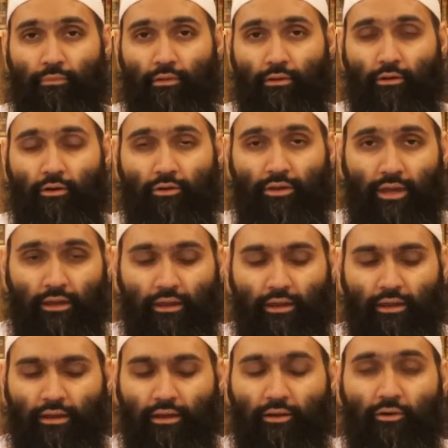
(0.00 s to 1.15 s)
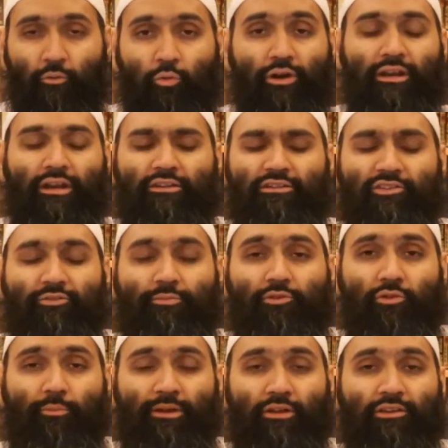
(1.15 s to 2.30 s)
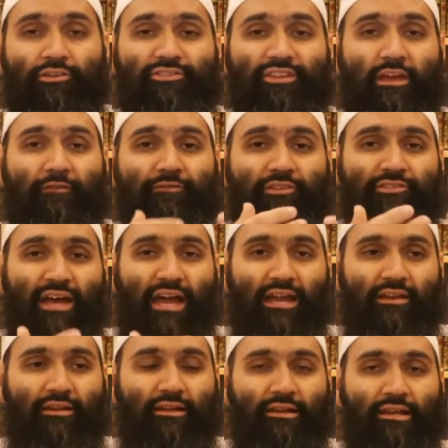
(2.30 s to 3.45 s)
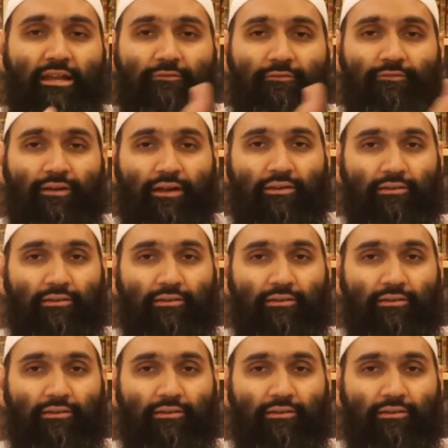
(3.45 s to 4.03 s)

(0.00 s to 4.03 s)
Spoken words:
Okay, wouldn't it just to be on the safer side, leave it?